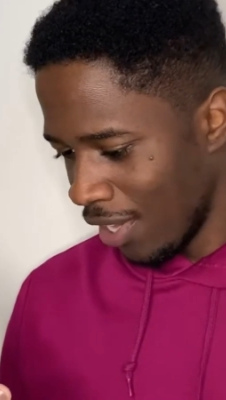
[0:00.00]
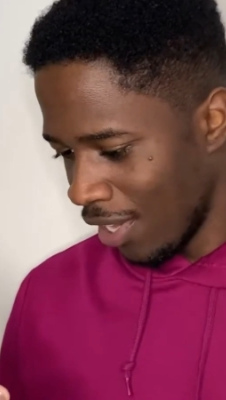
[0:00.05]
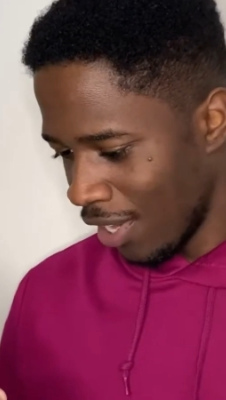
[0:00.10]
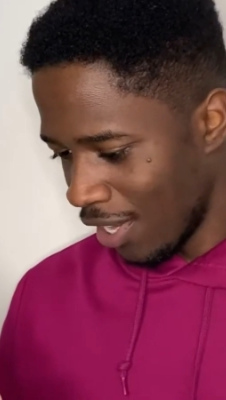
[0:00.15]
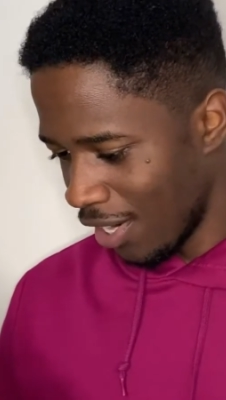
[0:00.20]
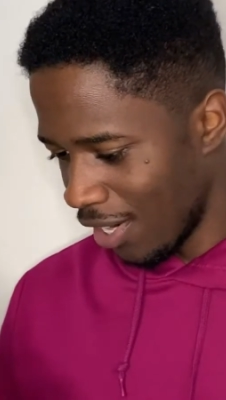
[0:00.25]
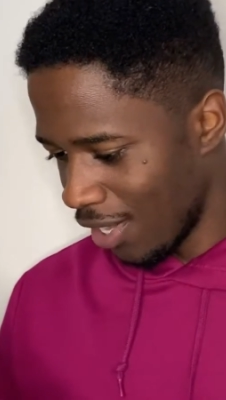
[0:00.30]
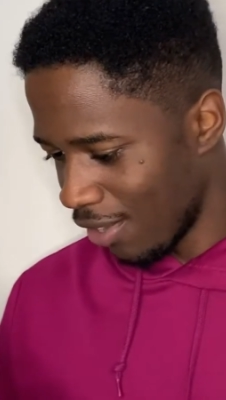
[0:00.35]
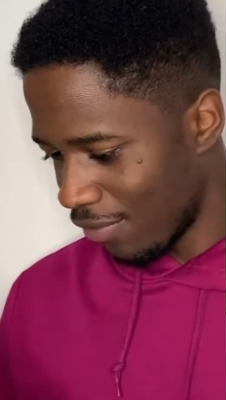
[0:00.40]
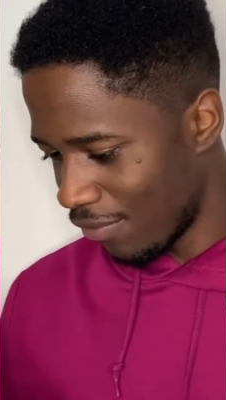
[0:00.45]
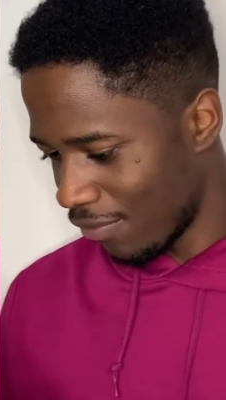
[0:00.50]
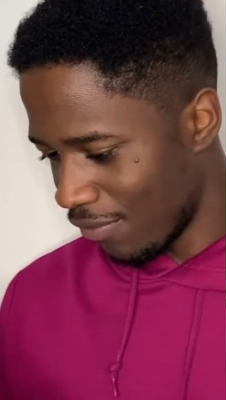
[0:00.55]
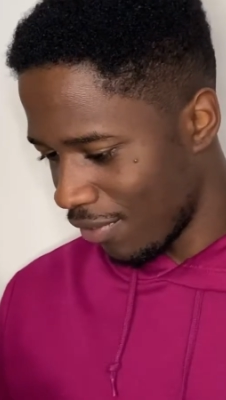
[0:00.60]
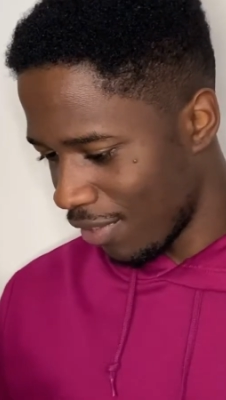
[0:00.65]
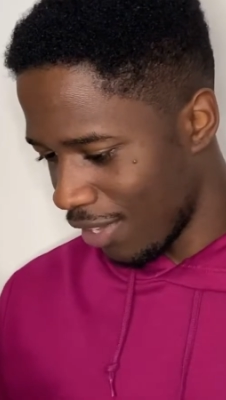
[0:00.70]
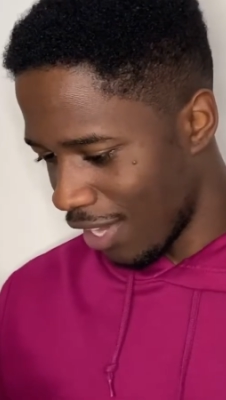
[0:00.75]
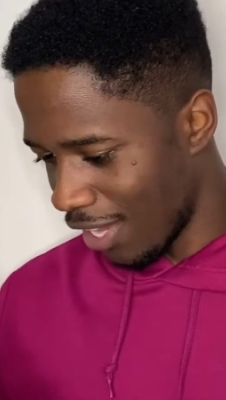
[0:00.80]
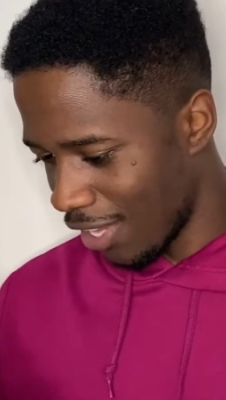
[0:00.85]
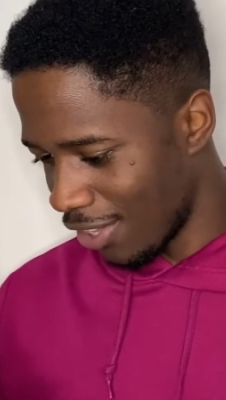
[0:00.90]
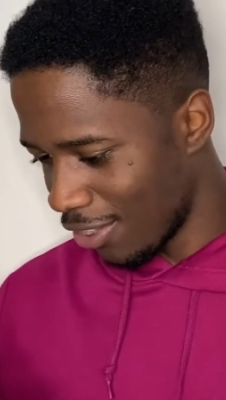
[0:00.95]
And
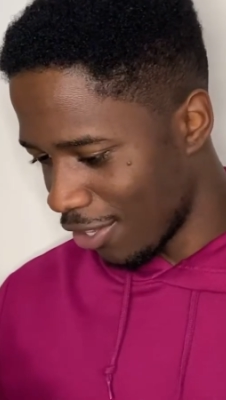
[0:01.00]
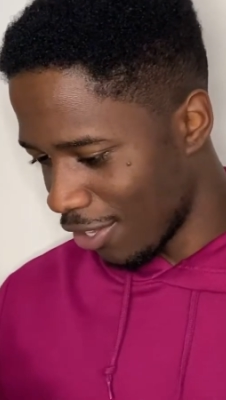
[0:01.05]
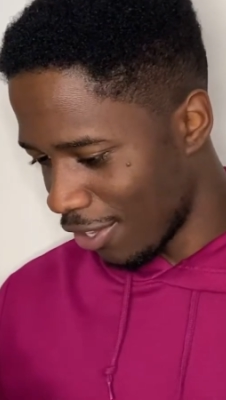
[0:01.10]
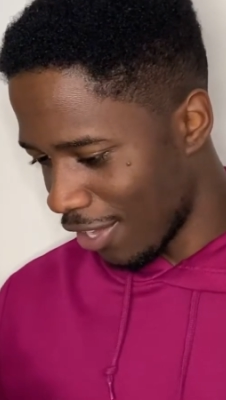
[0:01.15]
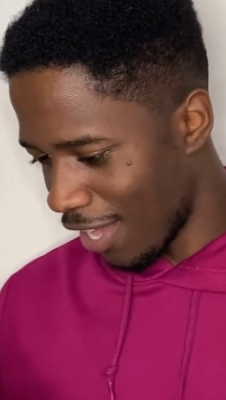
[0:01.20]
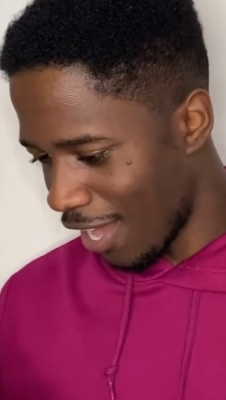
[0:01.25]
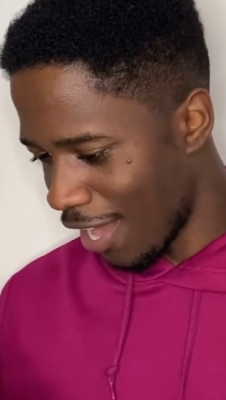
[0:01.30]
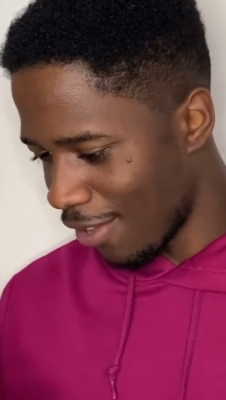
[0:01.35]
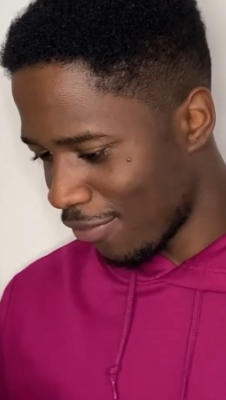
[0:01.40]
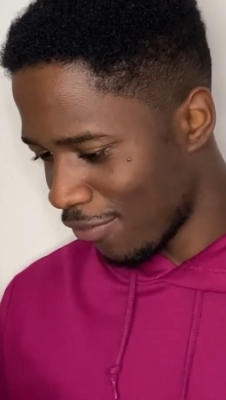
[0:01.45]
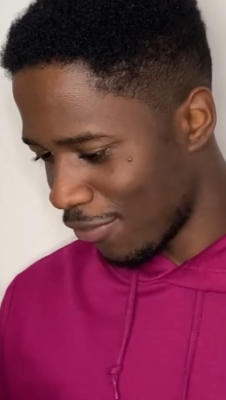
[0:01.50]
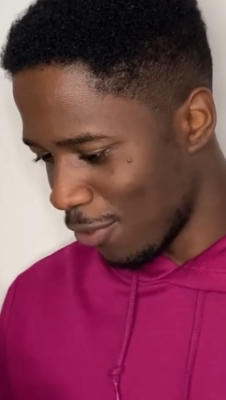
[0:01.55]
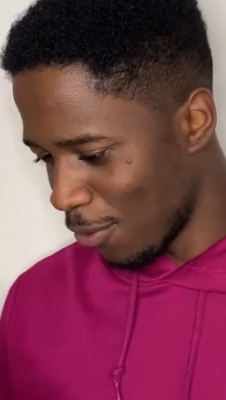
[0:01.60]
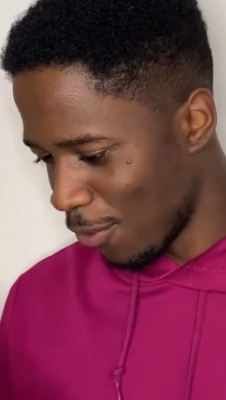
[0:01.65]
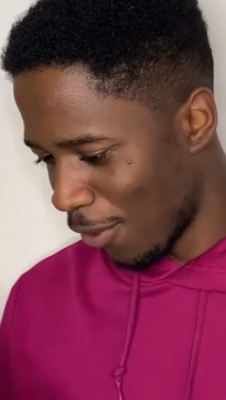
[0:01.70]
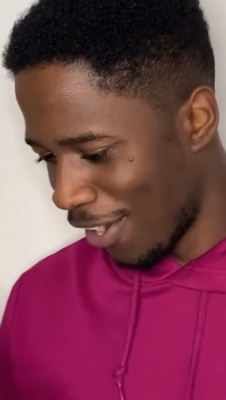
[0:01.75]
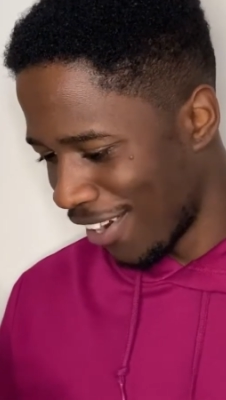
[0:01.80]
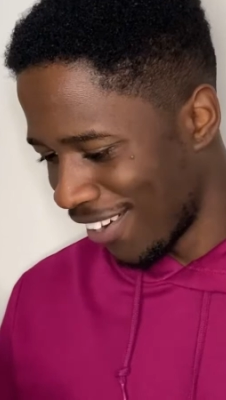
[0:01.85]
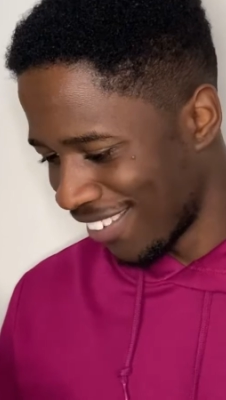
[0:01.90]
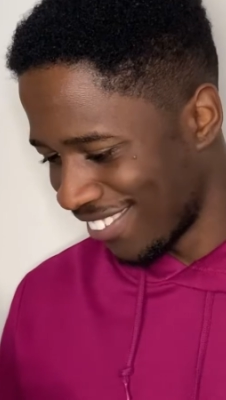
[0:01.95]
the F you
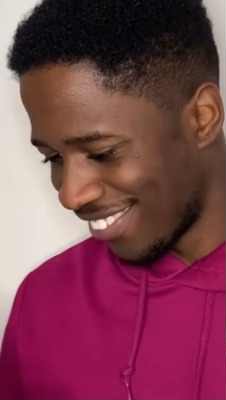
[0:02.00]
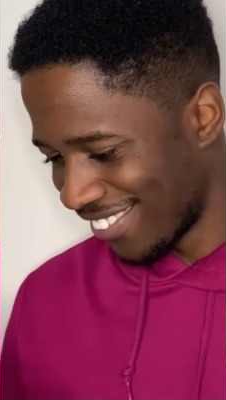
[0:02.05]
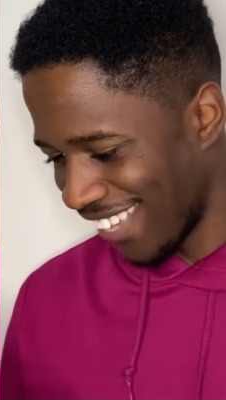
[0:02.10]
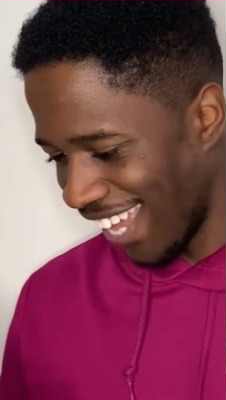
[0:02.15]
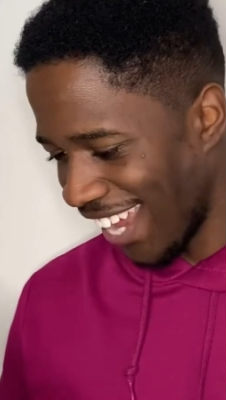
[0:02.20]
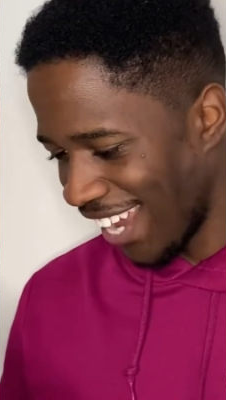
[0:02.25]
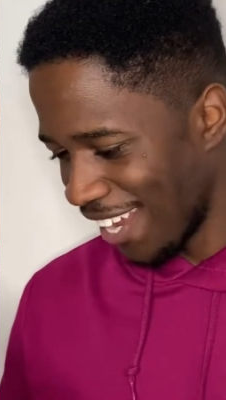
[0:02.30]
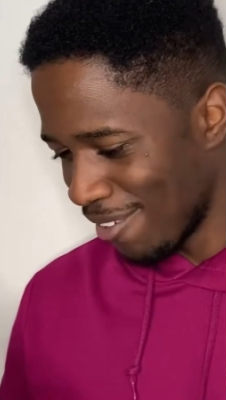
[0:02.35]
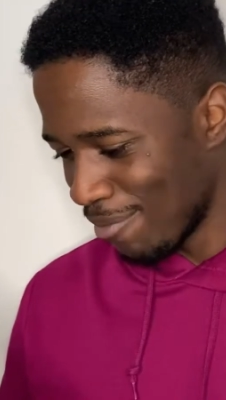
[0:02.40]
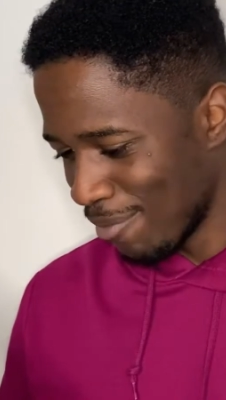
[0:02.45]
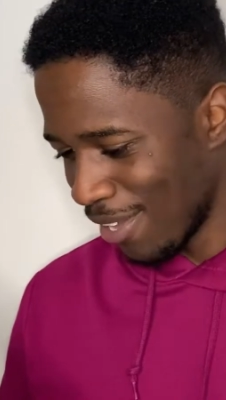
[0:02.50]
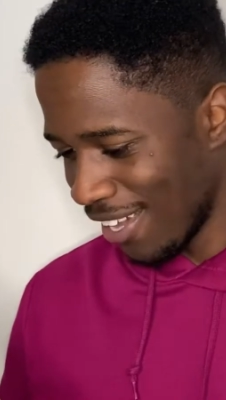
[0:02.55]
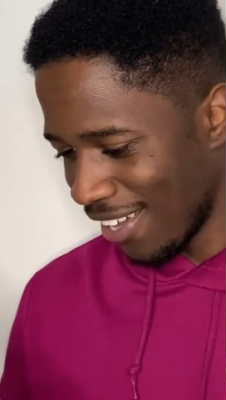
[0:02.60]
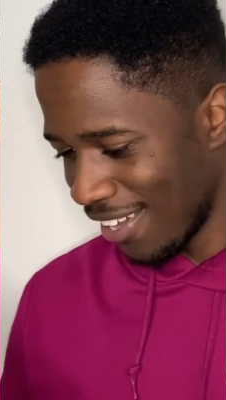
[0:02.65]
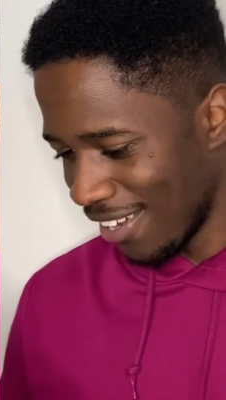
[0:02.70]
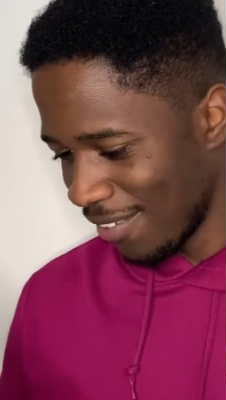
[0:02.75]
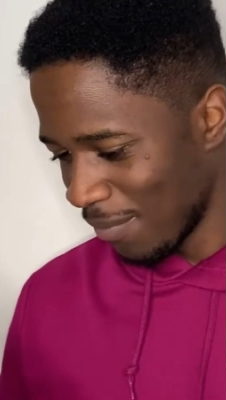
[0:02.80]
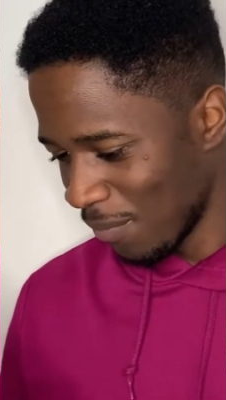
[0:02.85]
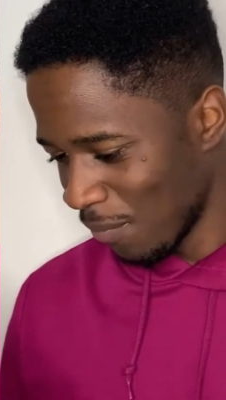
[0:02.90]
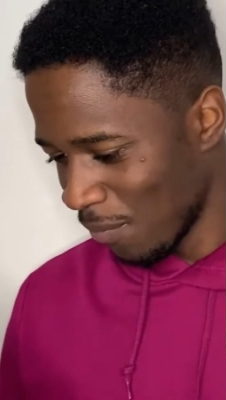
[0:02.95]
are saying, man,